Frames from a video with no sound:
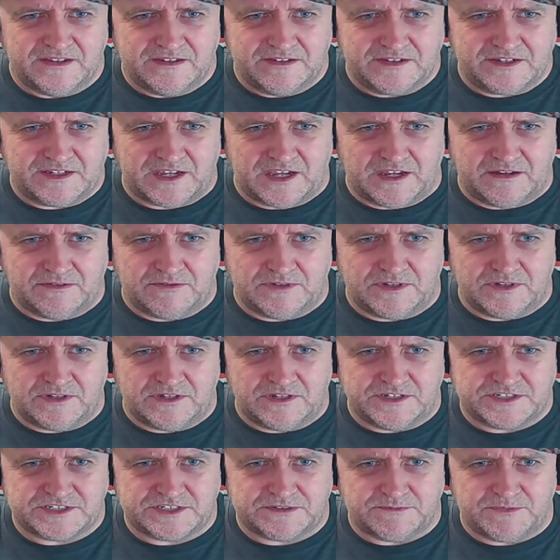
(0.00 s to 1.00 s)
Okay, well,
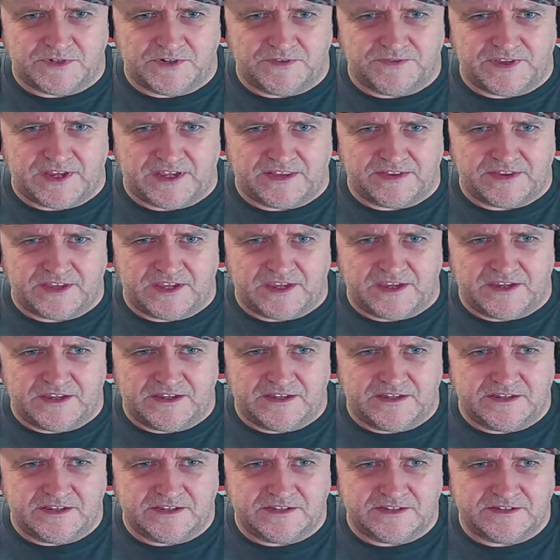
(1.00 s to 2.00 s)
let's move that
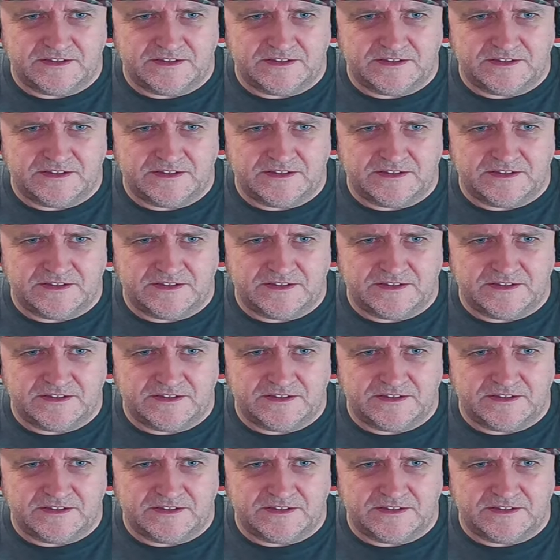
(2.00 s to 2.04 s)
there.